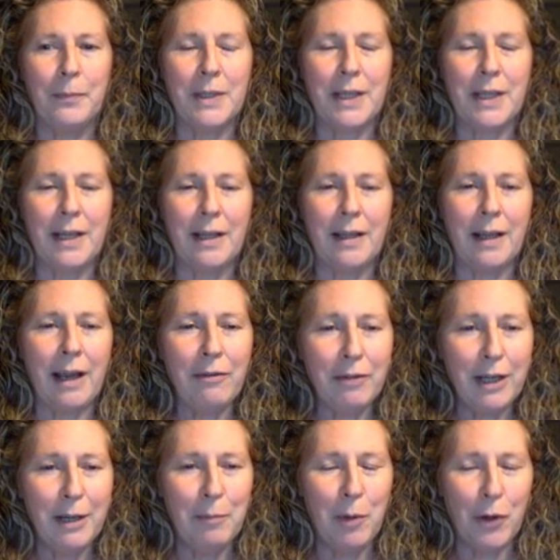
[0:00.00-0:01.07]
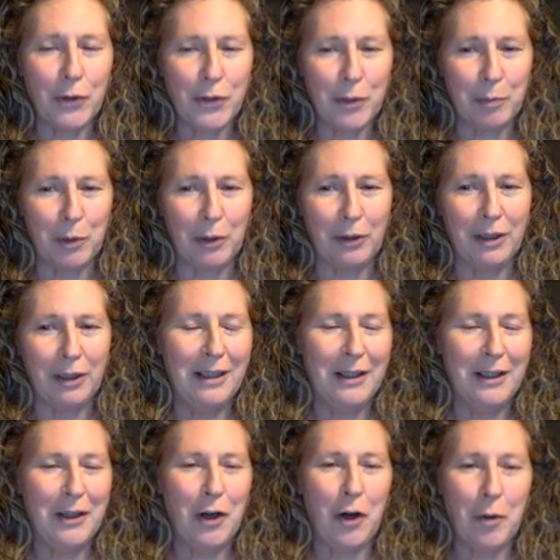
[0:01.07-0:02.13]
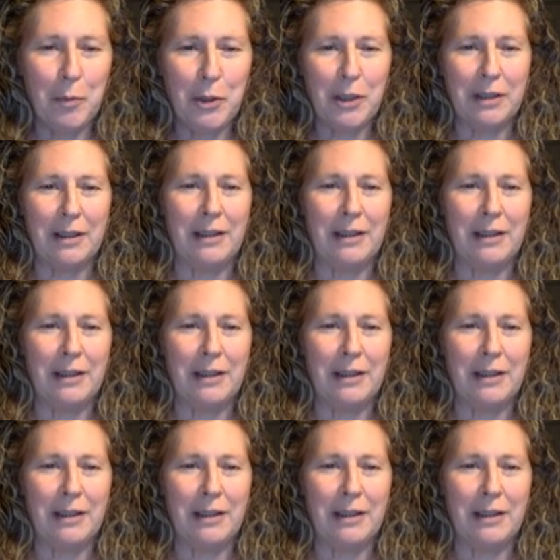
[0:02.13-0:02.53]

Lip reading: take every possible option